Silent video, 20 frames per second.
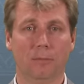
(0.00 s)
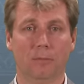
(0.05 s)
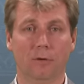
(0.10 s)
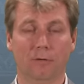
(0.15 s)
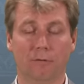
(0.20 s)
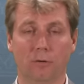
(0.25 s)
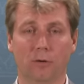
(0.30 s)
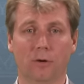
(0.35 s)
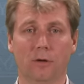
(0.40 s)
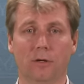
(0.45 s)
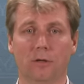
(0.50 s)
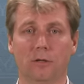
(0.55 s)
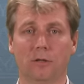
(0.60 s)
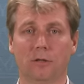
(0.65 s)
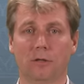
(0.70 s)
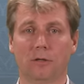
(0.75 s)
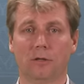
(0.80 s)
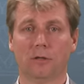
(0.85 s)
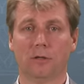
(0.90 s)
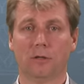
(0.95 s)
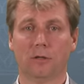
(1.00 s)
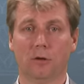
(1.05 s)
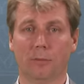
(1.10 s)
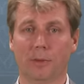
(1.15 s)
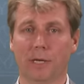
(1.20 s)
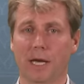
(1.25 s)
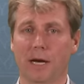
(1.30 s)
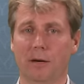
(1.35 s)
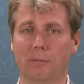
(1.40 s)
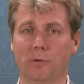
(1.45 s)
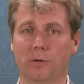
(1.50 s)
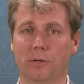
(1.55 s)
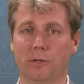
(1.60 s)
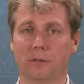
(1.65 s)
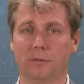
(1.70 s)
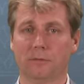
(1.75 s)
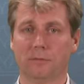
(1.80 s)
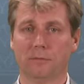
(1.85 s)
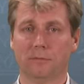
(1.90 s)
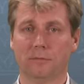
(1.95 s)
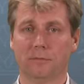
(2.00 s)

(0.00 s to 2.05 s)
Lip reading: before coming airborne?